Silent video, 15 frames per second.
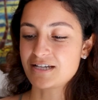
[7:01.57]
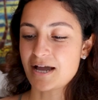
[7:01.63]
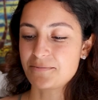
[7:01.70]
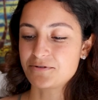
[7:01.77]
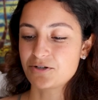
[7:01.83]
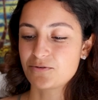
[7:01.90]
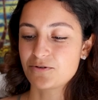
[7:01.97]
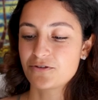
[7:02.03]

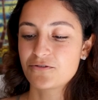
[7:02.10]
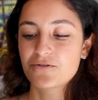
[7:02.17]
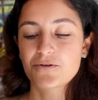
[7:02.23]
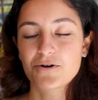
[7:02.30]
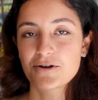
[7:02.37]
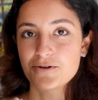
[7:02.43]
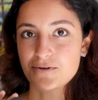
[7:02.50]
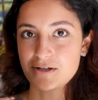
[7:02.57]
adapter with
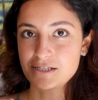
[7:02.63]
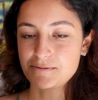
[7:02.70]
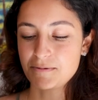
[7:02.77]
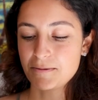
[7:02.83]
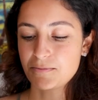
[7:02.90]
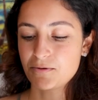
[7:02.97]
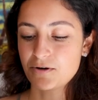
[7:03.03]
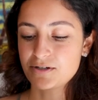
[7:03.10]
4
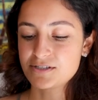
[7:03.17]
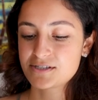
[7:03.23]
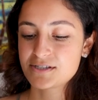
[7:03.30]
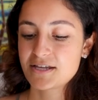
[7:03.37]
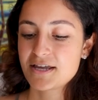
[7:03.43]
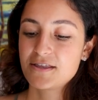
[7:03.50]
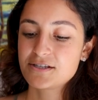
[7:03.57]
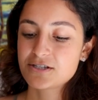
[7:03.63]
USB ports.
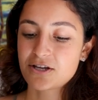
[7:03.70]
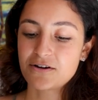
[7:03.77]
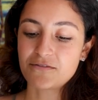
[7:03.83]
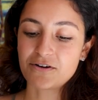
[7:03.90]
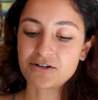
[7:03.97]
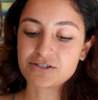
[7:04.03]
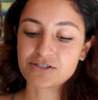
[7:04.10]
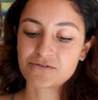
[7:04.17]
This
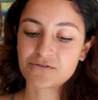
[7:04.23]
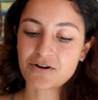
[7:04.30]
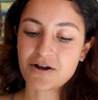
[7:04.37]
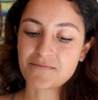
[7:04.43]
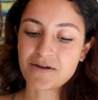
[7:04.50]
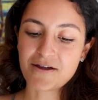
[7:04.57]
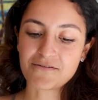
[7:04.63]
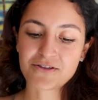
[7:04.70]
converts
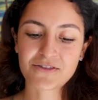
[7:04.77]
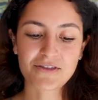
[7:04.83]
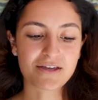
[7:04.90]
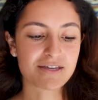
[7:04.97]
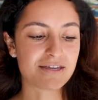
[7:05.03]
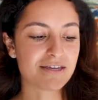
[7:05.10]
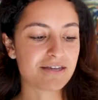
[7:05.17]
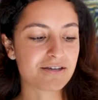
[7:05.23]
from
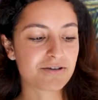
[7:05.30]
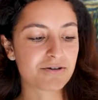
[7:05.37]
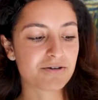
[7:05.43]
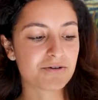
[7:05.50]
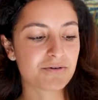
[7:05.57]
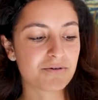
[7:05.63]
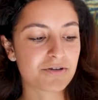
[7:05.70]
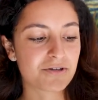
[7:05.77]
everything,
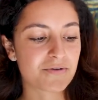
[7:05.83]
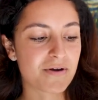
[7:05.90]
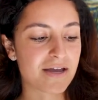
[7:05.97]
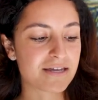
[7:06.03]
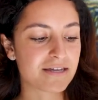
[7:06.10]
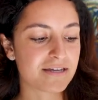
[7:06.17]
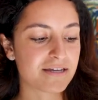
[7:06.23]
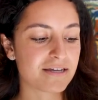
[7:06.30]
EU,
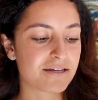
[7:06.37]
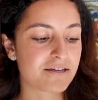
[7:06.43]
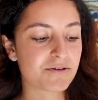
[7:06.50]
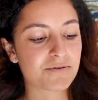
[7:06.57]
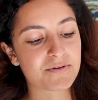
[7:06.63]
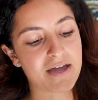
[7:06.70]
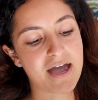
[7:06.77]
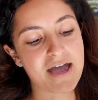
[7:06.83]

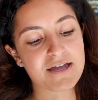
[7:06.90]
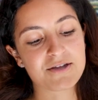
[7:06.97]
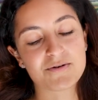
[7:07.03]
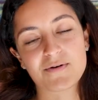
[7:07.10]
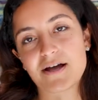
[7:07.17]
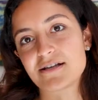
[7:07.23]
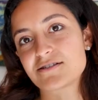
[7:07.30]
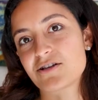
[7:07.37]
UAE, UK,
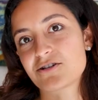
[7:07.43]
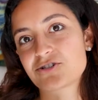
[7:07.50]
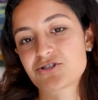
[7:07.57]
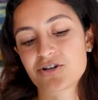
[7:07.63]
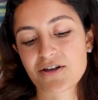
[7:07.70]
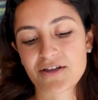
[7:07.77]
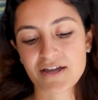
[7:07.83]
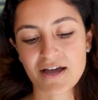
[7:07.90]
US,
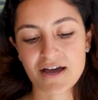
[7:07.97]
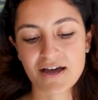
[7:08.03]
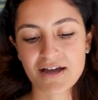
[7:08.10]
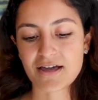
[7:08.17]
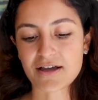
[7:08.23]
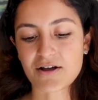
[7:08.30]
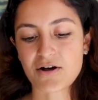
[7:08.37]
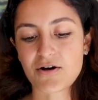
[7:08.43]
Australia,
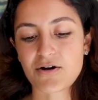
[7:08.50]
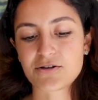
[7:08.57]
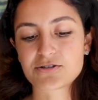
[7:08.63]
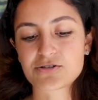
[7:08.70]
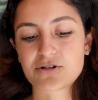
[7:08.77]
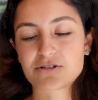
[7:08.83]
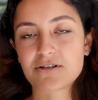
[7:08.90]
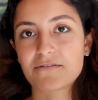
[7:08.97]
like all
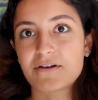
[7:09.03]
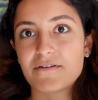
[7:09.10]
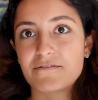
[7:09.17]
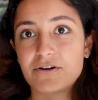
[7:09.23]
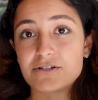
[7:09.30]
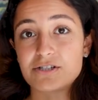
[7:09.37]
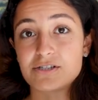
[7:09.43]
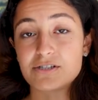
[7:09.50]
sorts of
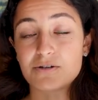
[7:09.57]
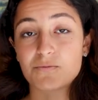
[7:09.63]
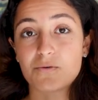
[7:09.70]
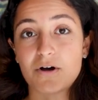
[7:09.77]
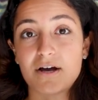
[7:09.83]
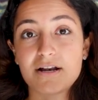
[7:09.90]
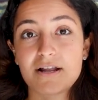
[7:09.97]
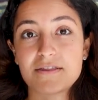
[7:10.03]
conversions in
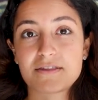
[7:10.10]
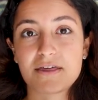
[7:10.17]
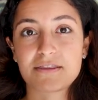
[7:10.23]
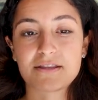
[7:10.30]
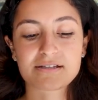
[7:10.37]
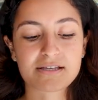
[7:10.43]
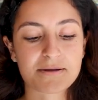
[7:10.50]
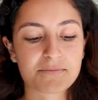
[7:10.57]
one. And then
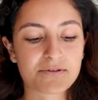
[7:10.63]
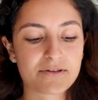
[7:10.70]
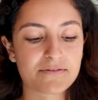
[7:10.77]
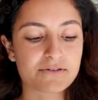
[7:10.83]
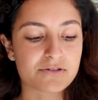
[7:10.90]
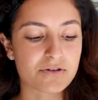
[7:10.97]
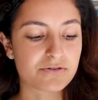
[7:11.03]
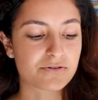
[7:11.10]
this, I
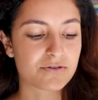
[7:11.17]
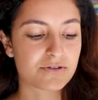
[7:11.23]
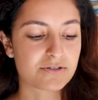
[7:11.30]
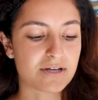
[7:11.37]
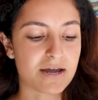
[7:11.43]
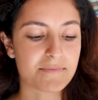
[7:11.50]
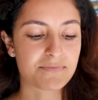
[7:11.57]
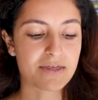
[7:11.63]
believe, is also the
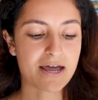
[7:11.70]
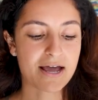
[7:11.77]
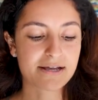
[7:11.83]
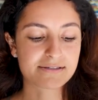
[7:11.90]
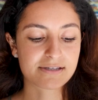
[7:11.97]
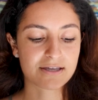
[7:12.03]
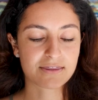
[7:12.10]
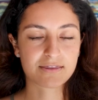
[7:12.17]
type that
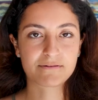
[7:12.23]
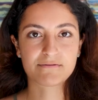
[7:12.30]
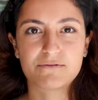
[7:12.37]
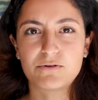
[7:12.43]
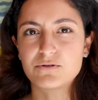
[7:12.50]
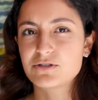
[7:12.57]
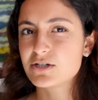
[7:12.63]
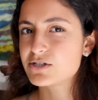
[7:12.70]
has like the
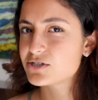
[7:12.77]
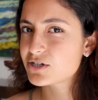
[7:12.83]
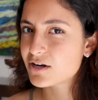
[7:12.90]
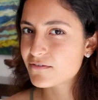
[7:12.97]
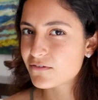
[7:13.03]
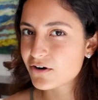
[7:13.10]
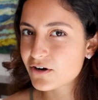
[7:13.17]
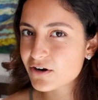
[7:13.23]
voltage
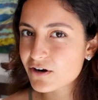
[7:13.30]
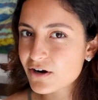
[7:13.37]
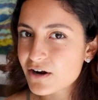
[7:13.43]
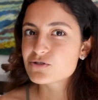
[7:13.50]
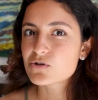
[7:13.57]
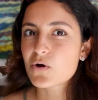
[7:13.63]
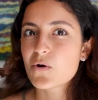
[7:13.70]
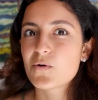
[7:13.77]
converter.
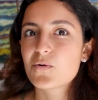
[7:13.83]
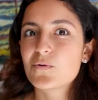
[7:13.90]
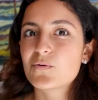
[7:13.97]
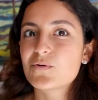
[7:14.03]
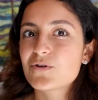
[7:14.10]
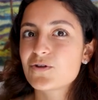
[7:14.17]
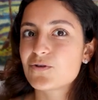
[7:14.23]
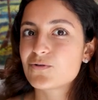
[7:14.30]

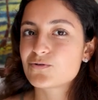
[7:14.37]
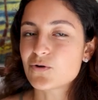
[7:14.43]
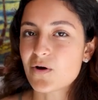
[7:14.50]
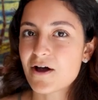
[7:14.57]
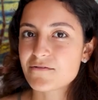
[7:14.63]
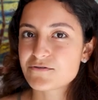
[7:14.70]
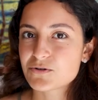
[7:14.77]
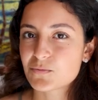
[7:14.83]
So you
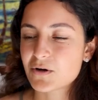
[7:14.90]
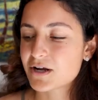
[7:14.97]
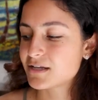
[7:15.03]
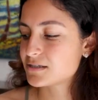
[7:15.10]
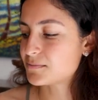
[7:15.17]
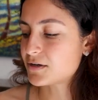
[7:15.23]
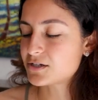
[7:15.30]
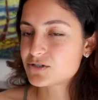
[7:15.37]
don't have to worry
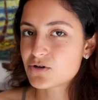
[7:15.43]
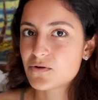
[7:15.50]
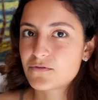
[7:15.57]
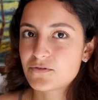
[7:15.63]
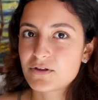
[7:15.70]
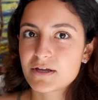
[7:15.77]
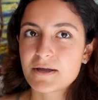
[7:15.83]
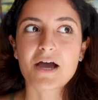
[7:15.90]
as much,
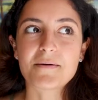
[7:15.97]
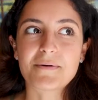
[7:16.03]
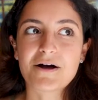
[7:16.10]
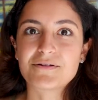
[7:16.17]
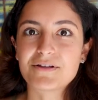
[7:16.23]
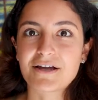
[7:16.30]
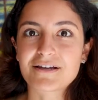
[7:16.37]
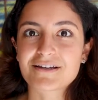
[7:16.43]
hopefully,
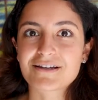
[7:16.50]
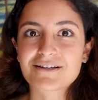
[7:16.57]
about like